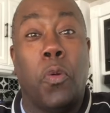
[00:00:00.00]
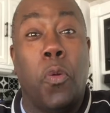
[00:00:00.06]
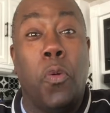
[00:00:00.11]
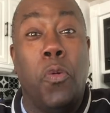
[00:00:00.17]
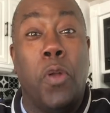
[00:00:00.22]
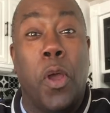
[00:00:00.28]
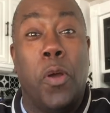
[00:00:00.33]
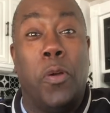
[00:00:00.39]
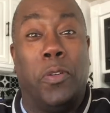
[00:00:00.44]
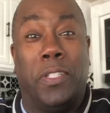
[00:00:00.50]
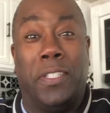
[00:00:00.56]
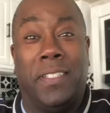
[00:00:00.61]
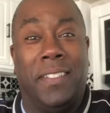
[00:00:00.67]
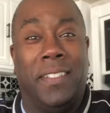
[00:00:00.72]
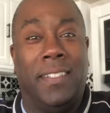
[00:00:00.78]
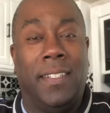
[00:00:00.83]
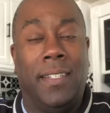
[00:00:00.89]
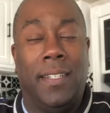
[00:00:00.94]
Who knows?
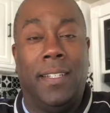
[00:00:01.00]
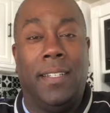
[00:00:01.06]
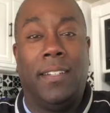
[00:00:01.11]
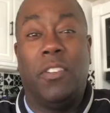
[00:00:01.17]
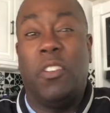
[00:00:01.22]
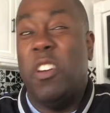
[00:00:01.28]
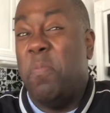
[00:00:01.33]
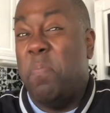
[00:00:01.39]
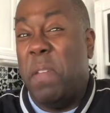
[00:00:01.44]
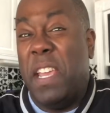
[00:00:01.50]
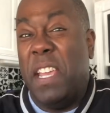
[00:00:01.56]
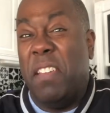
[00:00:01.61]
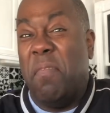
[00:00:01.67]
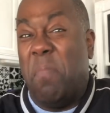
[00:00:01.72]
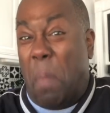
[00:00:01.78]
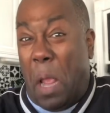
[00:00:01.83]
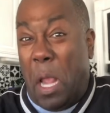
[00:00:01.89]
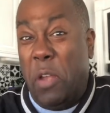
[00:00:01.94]
Could
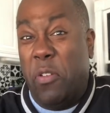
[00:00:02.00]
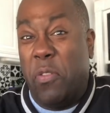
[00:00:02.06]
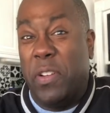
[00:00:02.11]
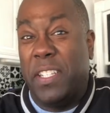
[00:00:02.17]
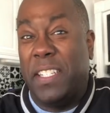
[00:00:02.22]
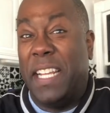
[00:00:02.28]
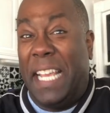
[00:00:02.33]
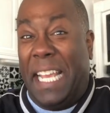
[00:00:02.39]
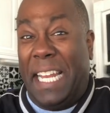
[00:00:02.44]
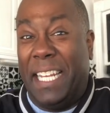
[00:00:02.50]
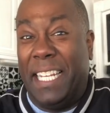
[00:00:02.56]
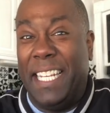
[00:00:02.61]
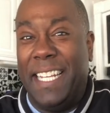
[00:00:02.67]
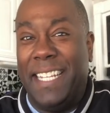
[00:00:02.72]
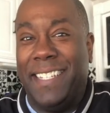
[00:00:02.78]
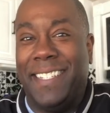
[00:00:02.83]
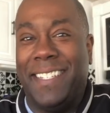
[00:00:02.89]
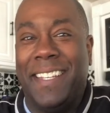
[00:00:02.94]
be interesting at
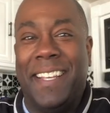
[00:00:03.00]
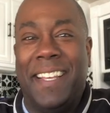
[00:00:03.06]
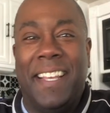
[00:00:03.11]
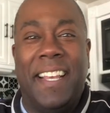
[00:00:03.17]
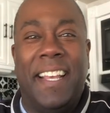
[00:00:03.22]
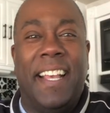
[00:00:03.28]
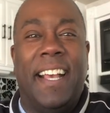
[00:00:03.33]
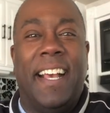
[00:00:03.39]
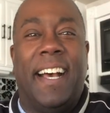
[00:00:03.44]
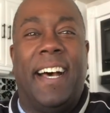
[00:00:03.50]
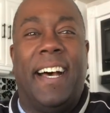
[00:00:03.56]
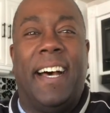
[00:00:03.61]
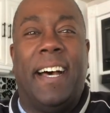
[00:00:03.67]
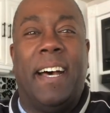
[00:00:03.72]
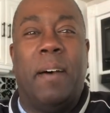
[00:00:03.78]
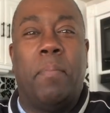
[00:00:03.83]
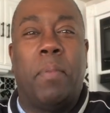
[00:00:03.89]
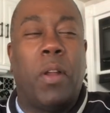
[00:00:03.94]
least.
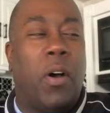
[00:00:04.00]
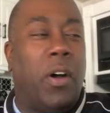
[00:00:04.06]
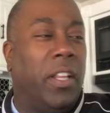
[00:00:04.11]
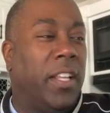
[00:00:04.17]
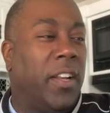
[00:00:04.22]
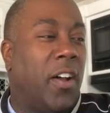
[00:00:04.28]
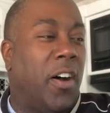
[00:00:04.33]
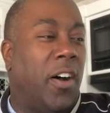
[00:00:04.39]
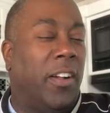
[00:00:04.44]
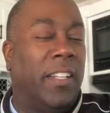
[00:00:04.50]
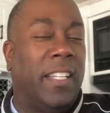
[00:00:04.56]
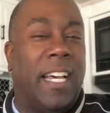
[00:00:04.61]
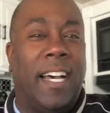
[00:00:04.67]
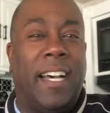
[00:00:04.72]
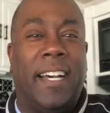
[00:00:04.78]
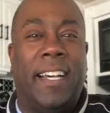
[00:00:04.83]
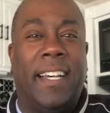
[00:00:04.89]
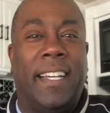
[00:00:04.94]
But all in
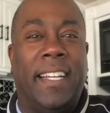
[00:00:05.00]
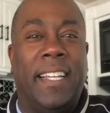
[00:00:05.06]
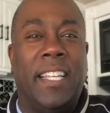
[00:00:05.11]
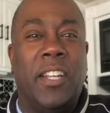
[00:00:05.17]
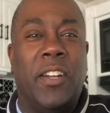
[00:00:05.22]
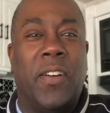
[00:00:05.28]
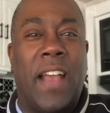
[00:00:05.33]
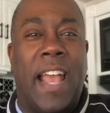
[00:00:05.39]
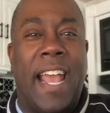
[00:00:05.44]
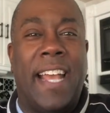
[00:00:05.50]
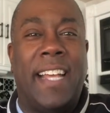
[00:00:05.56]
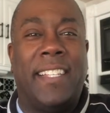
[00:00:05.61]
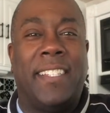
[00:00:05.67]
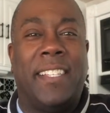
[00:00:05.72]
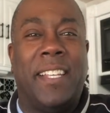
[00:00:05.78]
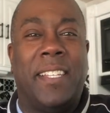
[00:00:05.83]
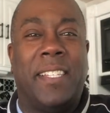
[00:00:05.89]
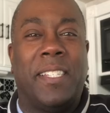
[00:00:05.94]
all, you know,
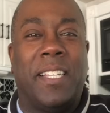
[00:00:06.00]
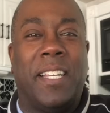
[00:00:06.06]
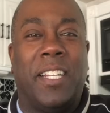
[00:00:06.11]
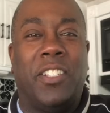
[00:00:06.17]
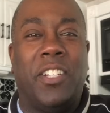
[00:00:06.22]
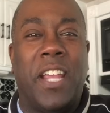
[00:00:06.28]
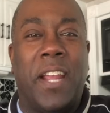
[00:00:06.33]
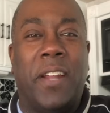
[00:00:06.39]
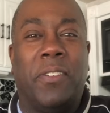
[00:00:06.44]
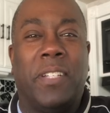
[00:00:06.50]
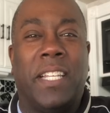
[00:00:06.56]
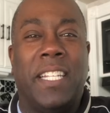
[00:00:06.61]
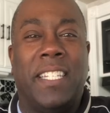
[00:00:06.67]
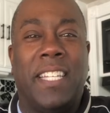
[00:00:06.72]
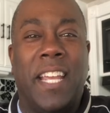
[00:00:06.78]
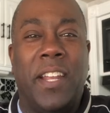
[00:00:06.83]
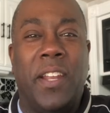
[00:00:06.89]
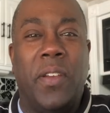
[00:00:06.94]
as this channel
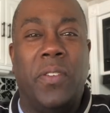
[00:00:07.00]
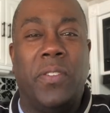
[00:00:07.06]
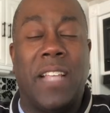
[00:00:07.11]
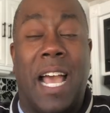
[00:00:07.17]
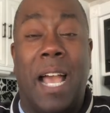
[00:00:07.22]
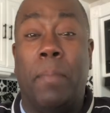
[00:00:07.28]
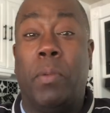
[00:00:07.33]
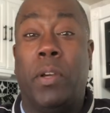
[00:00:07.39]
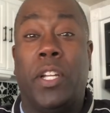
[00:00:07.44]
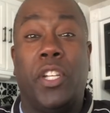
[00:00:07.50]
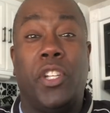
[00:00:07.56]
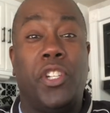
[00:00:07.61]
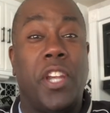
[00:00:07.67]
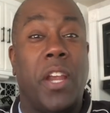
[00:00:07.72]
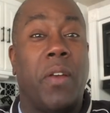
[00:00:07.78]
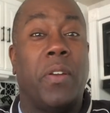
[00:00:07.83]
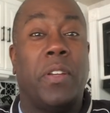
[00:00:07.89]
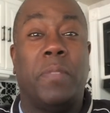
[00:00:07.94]
continues, I'm going to
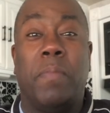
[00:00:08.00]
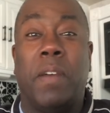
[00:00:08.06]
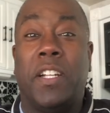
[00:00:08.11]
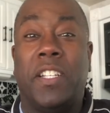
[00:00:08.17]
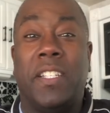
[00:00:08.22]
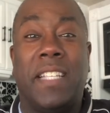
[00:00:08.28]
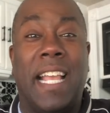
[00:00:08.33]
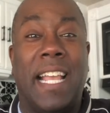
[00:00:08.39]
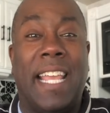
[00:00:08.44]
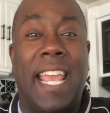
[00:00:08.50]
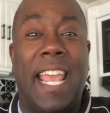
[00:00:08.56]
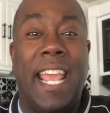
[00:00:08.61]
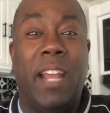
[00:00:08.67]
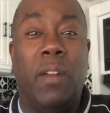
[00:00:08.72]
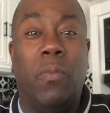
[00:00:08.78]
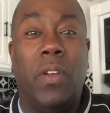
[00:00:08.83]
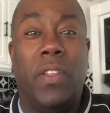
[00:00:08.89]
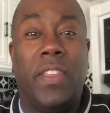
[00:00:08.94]
share as much as I
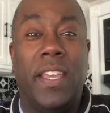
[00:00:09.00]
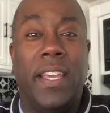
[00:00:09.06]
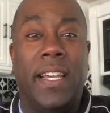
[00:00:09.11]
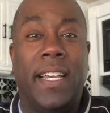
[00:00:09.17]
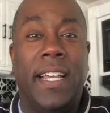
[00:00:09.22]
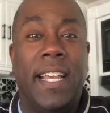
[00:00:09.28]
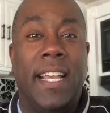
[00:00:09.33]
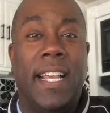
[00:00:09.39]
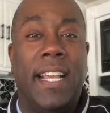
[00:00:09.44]
can with you.